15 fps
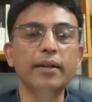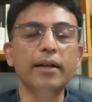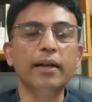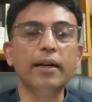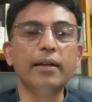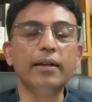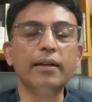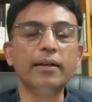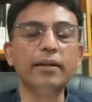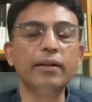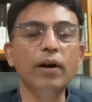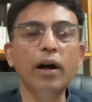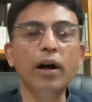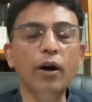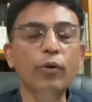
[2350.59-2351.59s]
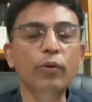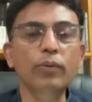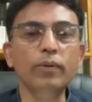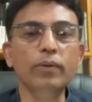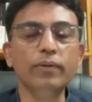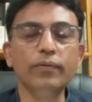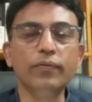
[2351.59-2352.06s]
And
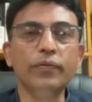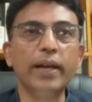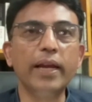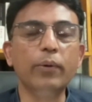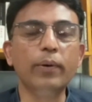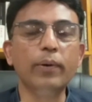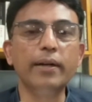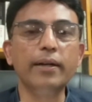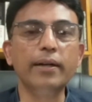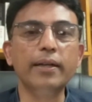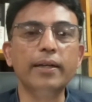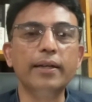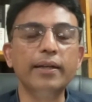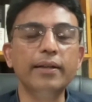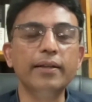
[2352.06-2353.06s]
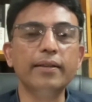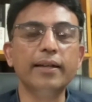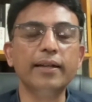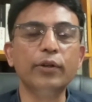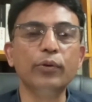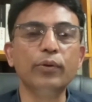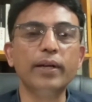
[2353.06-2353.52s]
how frequently
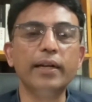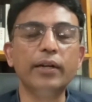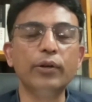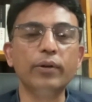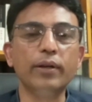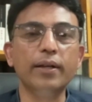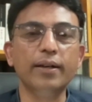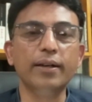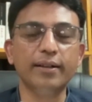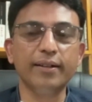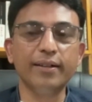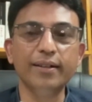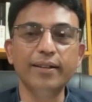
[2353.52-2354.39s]
that you get to hear